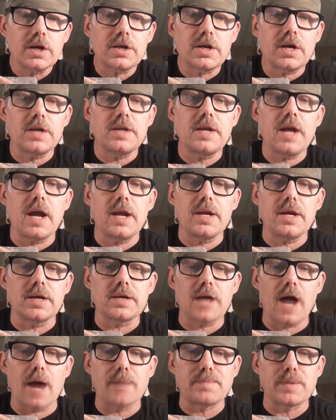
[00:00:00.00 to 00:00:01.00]
Canadian
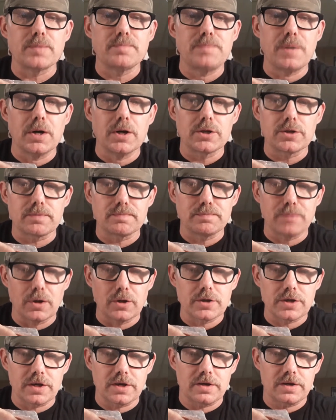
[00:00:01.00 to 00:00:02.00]
copper
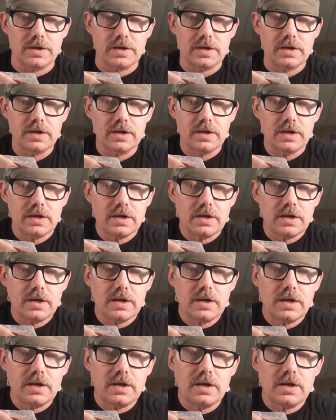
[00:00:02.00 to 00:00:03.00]
bullion.
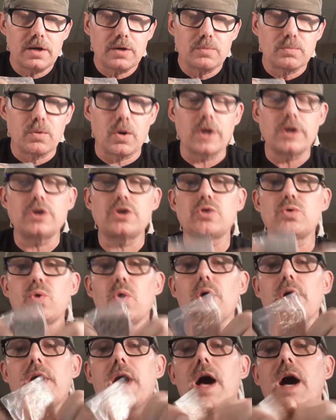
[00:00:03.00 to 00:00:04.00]
One
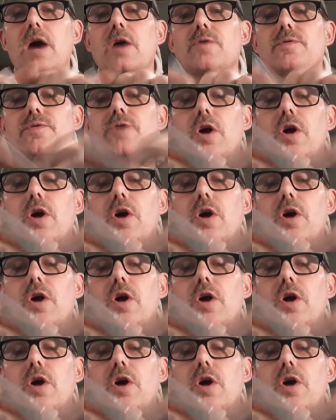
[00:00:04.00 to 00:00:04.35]
troy ounce.